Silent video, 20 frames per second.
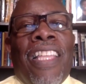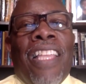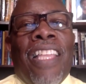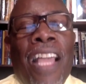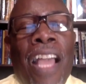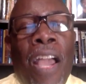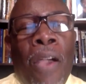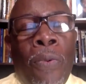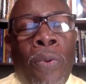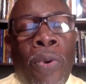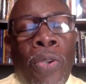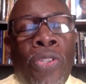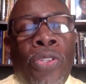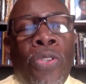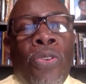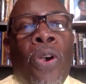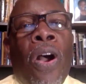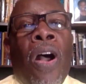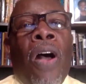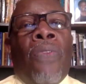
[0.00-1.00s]
I wish
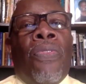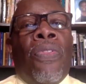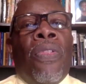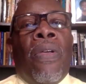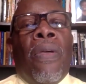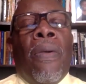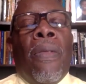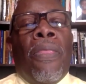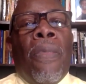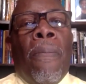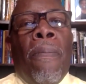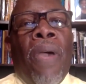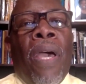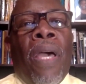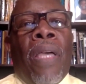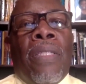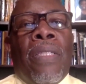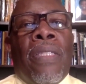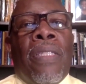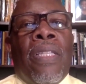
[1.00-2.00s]
you all the
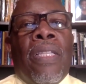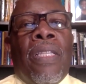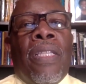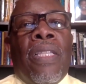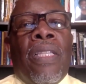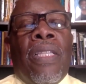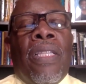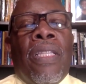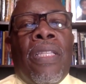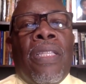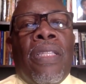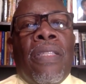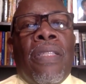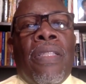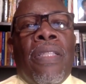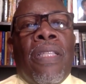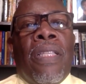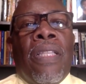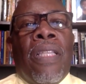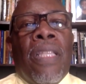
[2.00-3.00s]
best
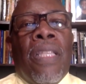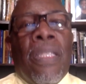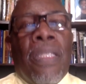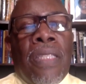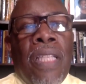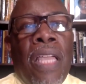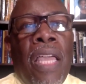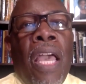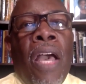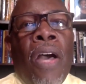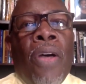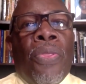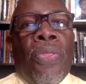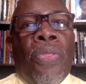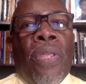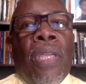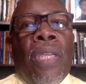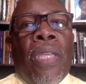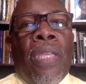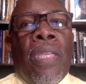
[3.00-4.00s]
and stay
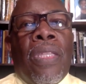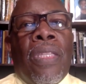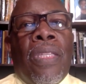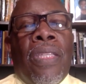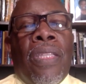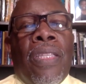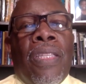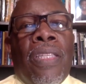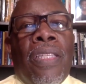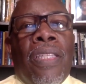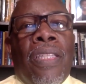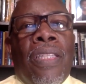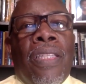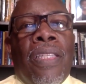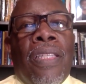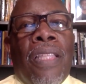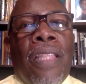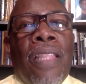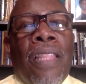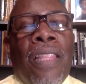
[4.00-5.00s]
healthy.
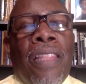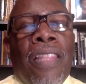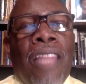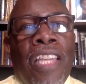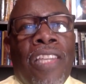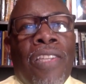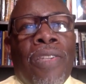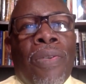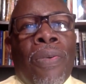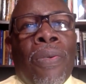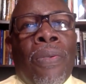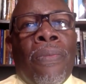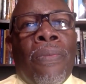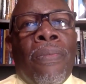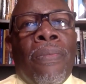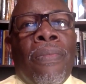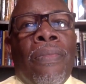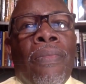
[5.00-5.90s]
Thank you.